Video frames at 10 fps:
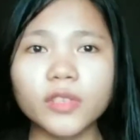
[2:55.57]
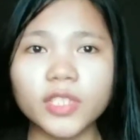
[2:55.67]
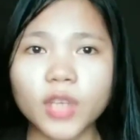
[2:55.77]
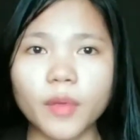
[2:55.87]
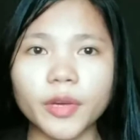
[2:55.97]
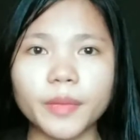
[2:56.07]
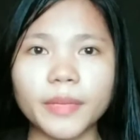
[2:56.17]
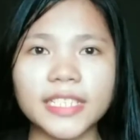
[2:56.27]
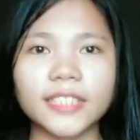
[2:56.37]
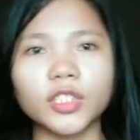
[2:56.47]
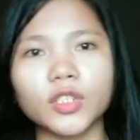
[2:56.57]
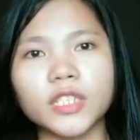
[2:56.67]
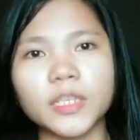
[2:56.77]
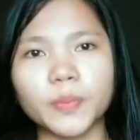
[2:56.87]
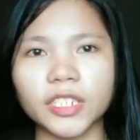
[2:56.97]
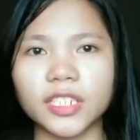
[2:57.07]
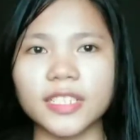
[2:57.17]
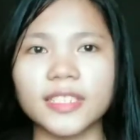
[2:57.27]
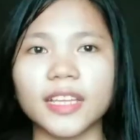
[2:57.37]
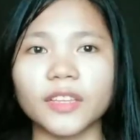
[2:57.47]
most common mistletoe
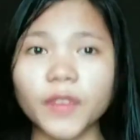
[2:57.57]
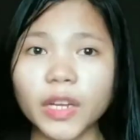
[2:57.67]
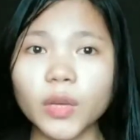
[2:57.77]
species that